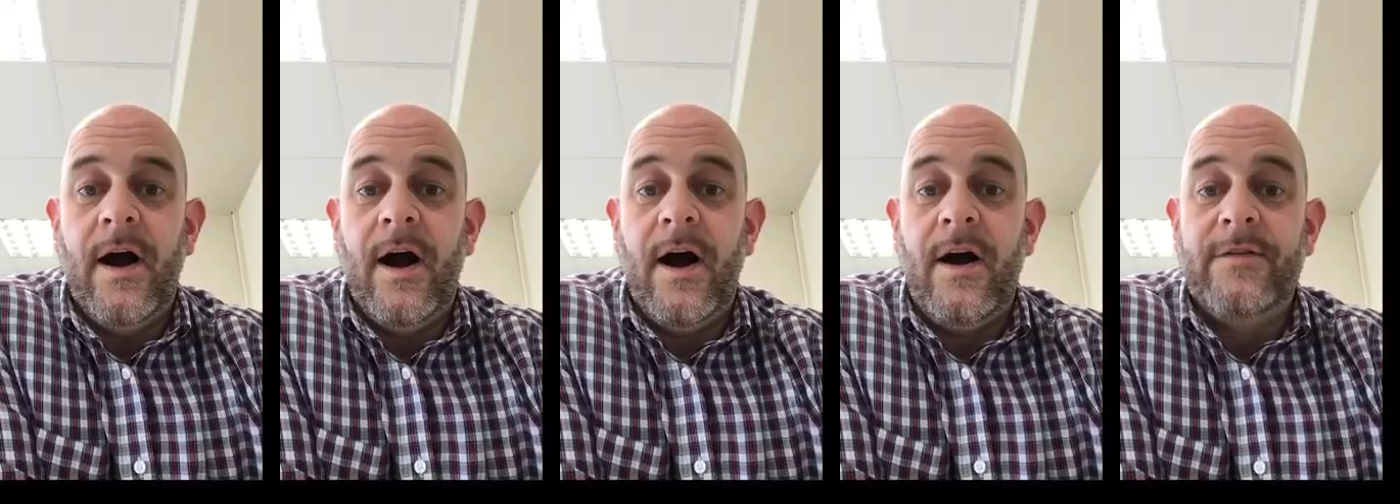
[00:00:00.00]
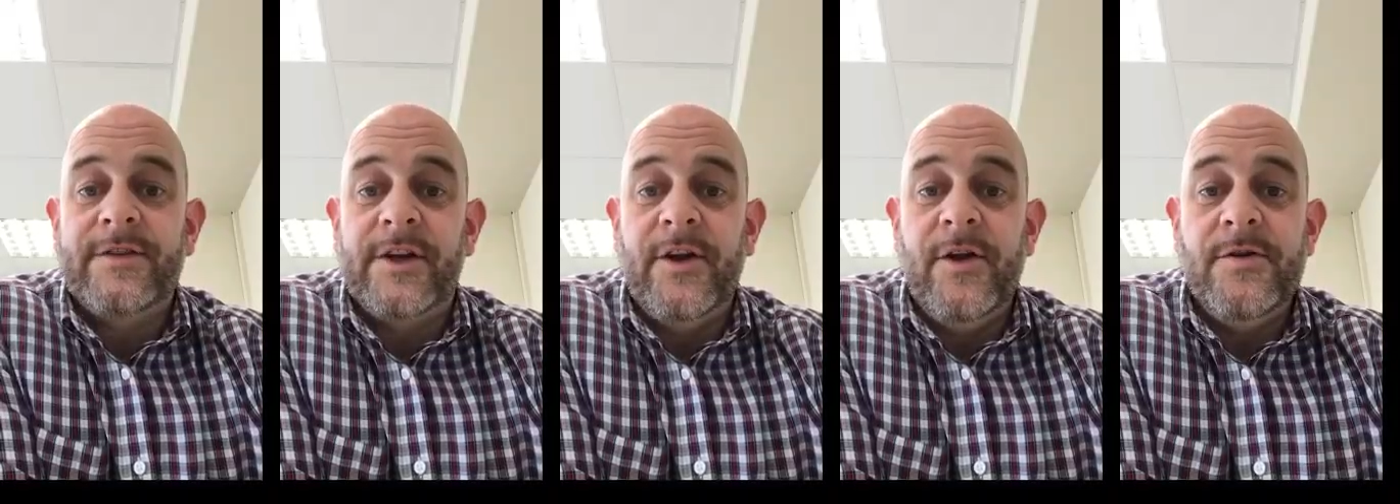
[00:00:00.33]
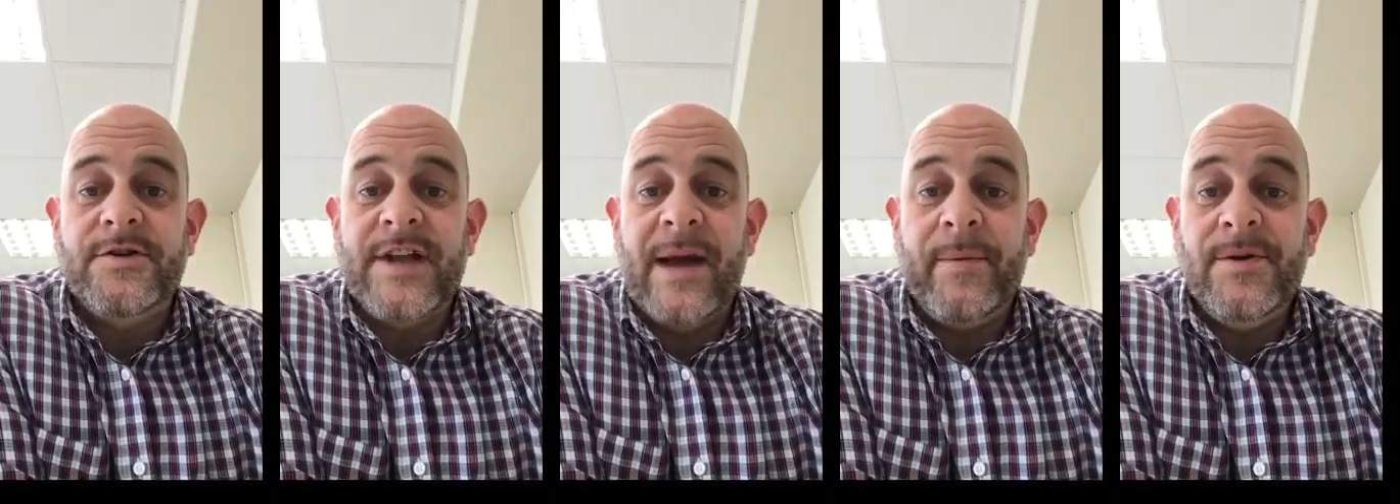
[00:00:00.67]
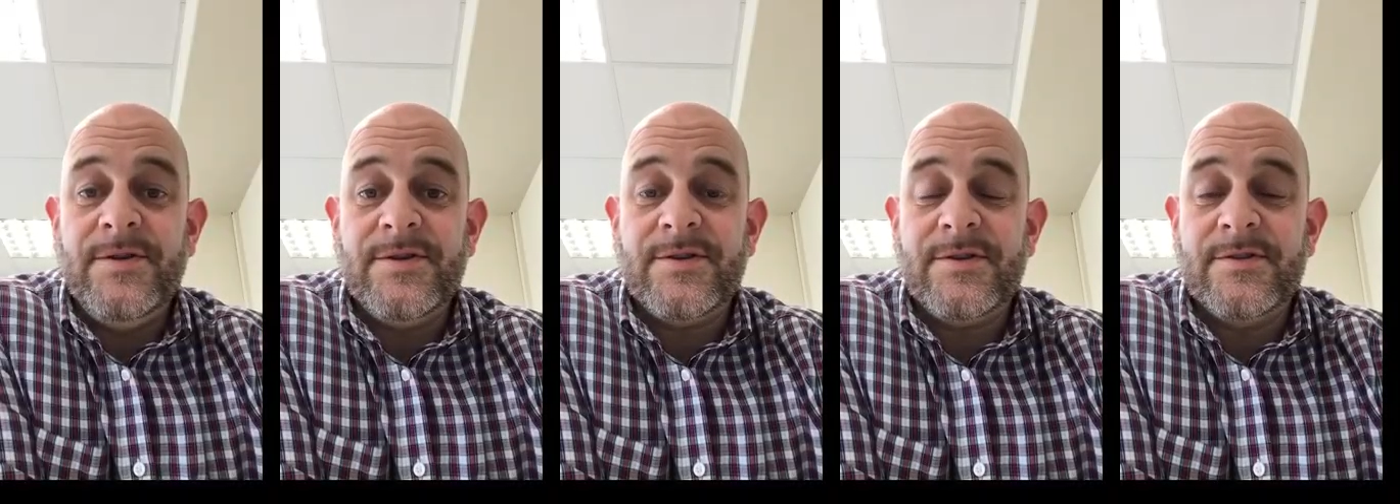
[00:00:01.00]
Afternoon,
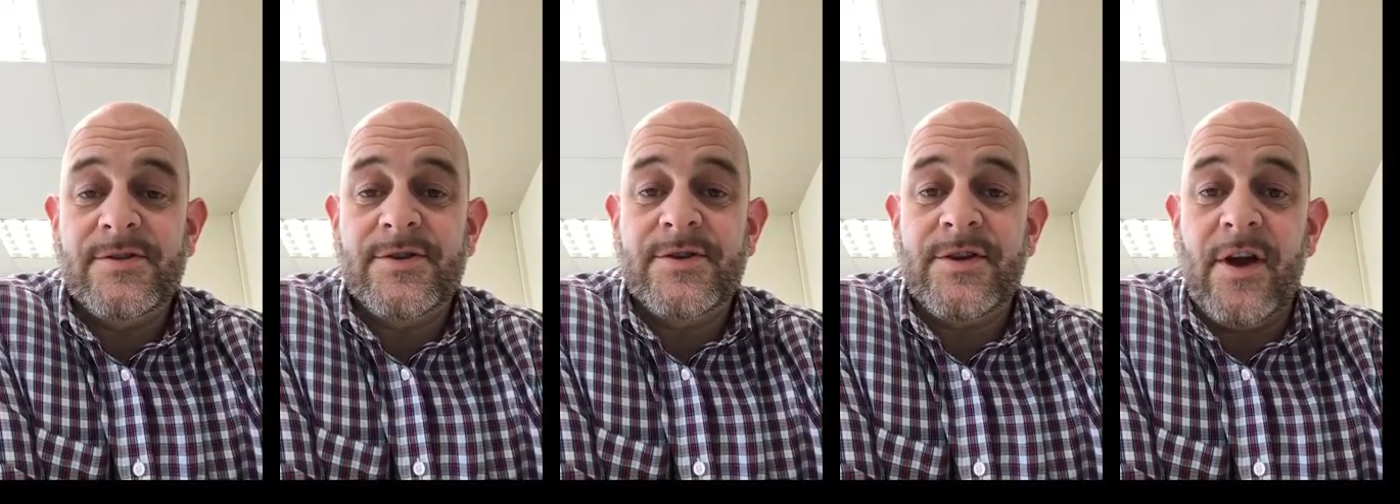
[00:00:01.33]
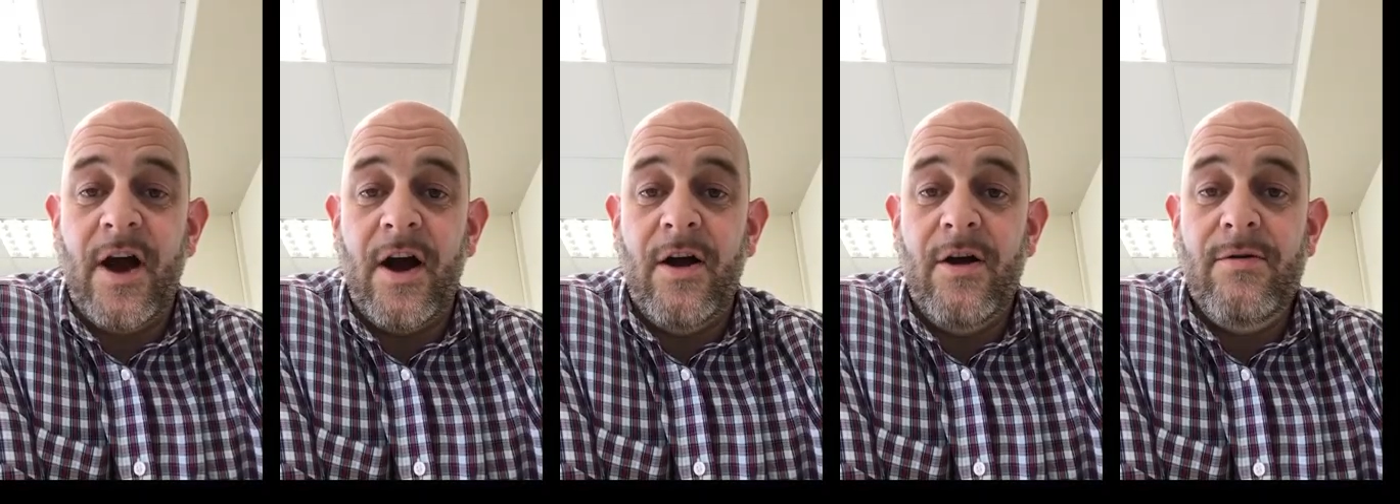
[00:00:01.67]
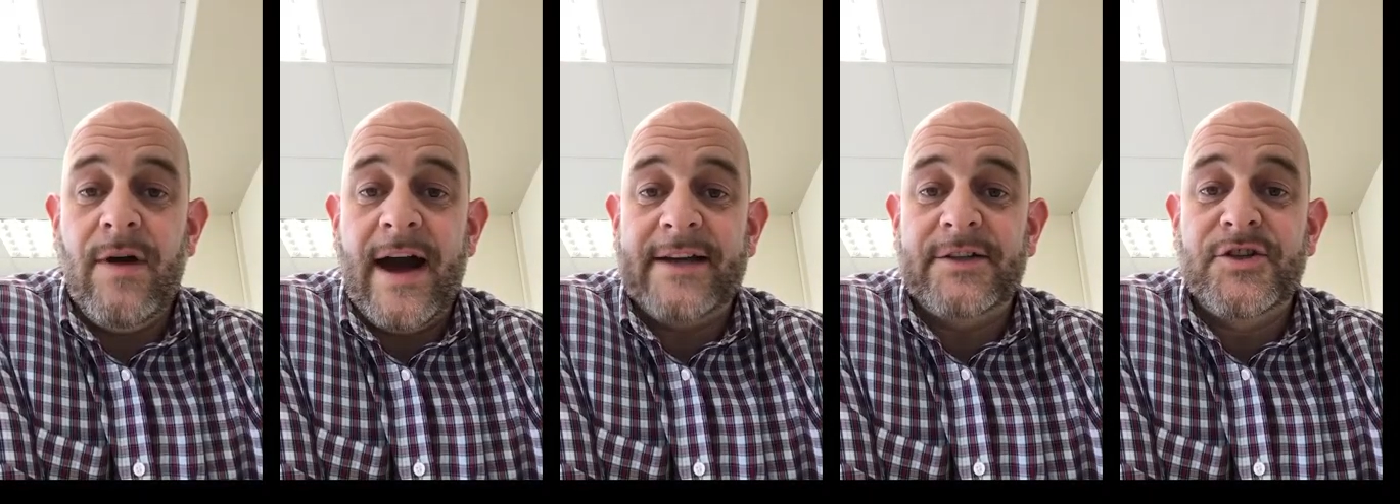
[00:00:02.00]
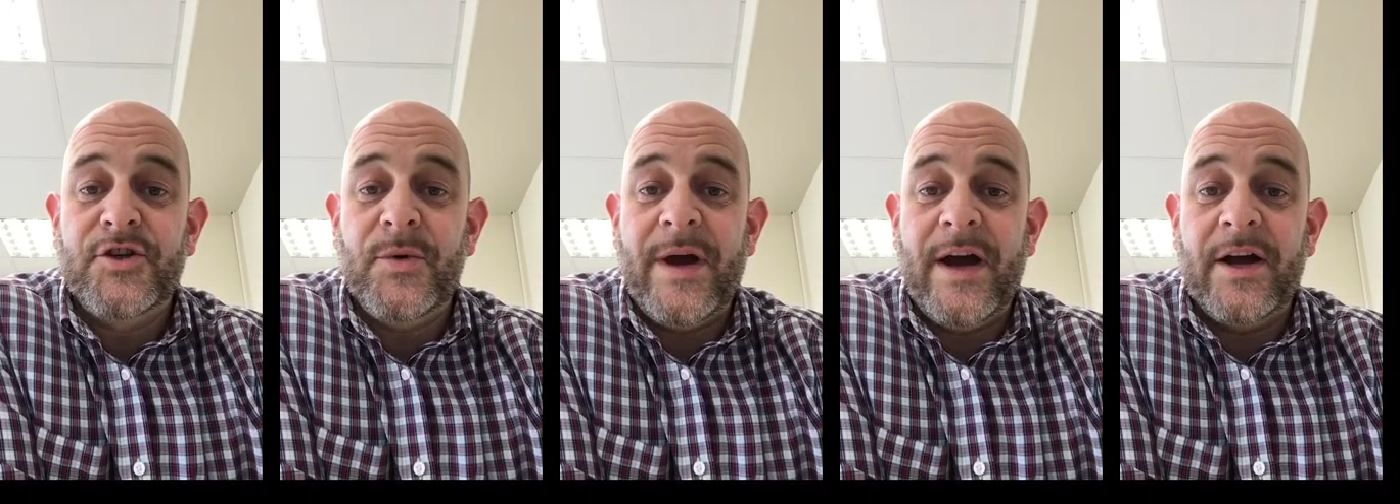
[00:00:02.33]
snappers. So, had a
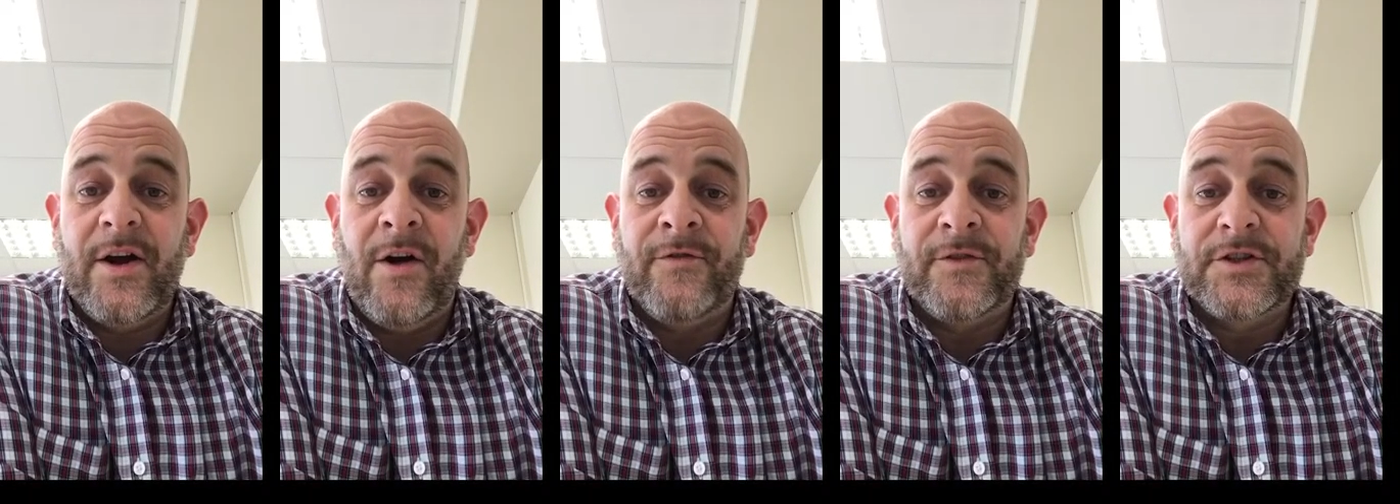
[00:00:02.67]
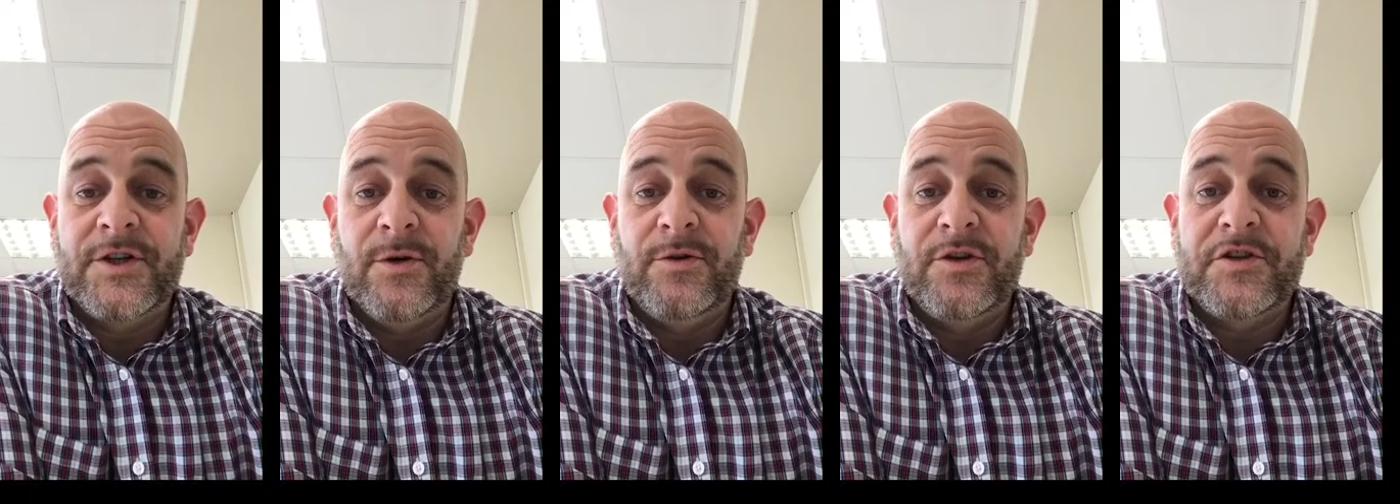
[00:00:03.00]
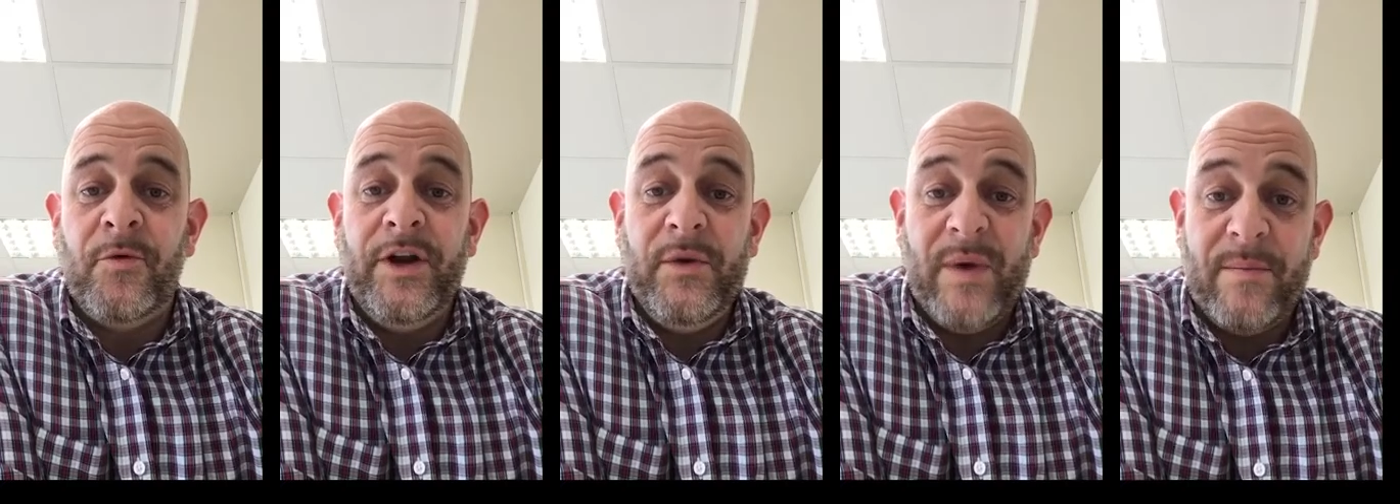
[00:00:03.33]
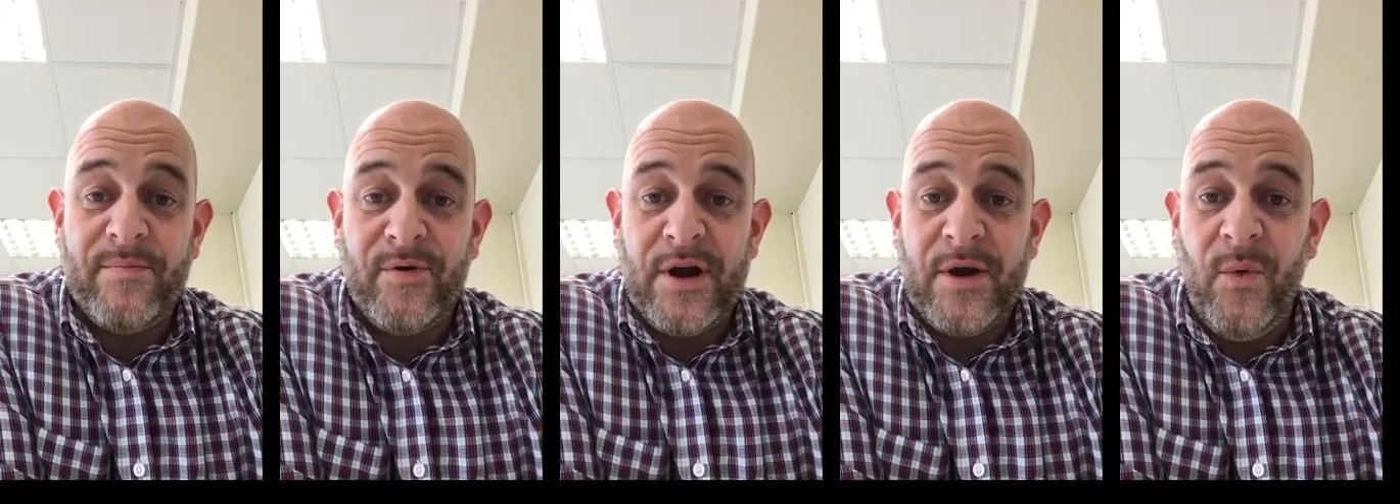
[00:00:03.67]
2-hour conference call this morning,
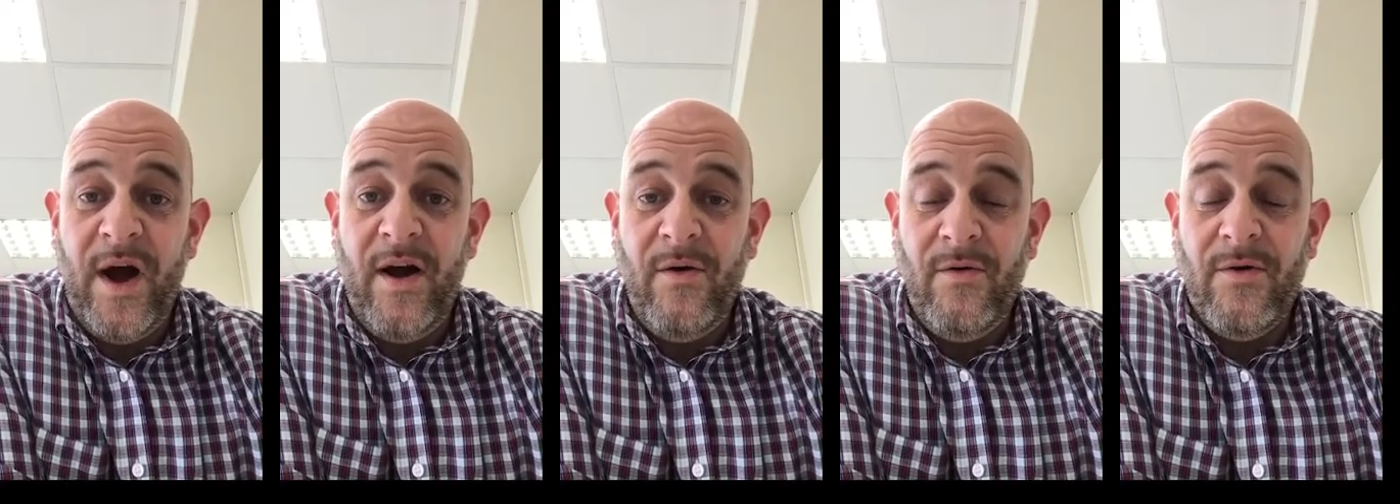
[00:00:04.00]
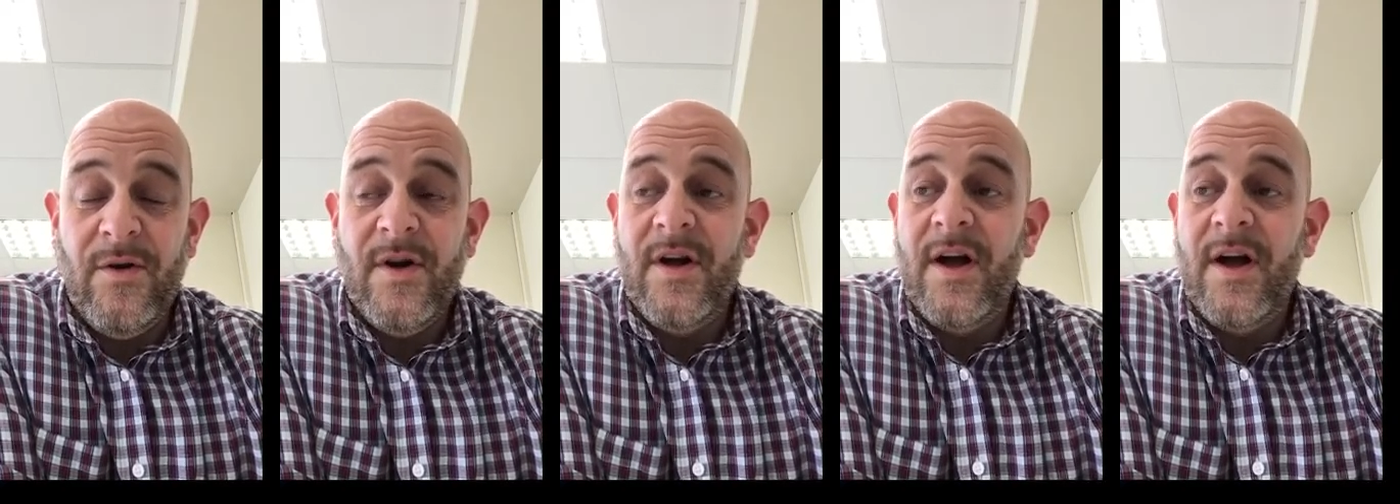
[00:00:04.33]
went pretty well,